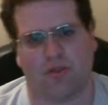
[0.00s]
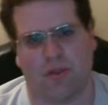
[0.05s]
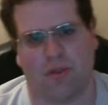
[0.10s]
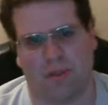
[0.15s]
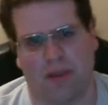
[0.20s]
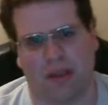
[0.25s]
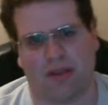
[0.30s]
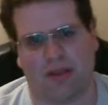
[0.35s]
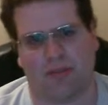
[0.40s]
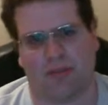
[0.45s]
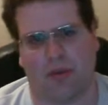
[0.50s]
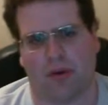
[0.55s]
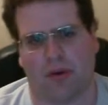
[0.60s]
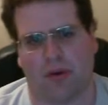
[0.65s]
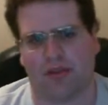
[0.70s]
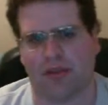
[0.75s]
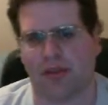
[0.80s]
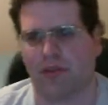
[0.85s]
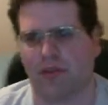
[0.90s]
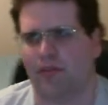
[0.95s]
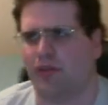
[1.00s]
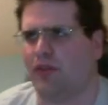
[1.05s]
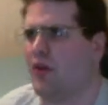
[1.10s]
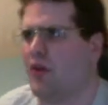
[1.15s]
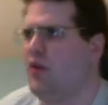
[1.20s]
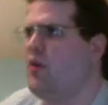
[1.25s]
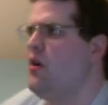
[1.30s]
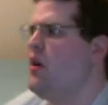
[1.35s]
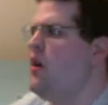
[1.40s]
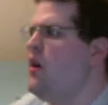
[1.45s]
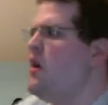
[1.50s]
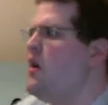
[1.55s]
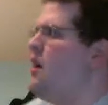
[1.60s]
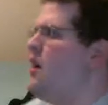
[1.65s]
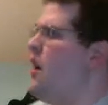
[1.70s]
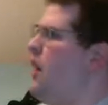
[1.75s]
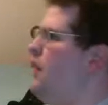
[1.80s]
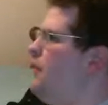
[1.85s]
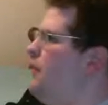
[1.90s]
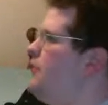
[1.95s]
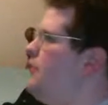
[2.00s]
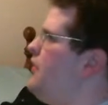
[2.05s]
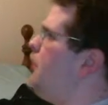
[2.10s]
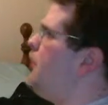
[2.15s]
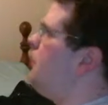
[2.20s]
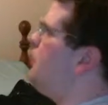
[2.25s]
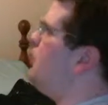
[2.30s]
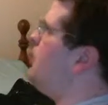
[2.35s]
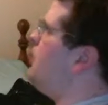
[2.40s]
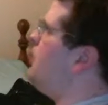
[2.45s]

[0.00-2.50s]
of a baseball team, so I was telling